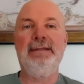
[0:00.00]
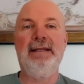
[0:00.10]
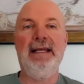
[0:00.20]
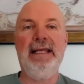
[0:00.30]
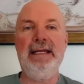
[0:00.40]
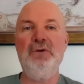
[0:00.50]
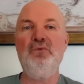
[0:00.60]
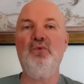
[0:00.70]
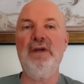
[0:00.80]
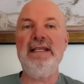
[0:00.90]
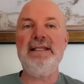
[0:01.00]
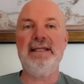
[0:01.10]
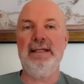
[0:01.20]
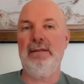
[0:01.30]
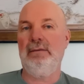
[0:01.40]
the hidden
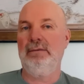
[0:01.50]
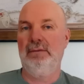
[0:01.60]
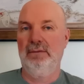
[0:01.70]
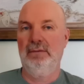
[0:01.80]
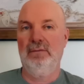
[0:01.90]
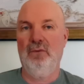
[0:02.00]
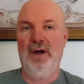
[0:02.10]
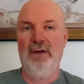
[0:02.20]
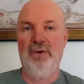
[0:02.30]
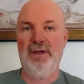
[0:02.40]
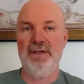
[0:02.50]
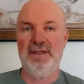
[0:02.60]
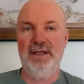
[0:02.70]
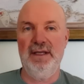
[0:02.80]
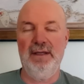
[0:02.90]
reason why we're going to
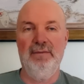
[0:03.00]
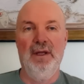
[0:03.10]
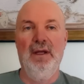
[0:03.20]
see